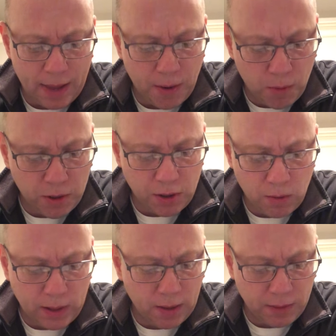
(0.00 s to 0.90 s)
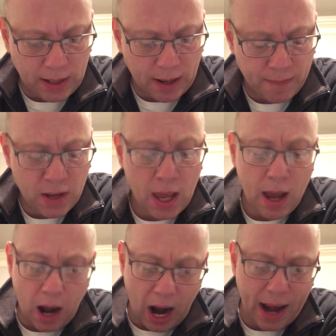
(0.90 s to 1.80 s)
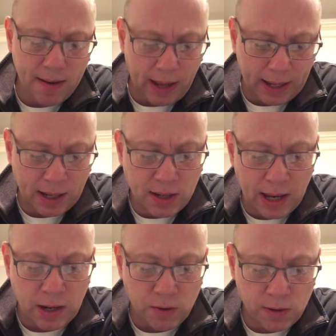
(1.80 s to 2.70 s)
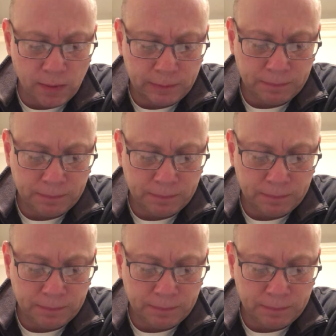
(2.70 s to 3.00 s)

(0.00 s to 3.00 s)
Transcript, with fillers: that we're so guilty of. All right, it continues.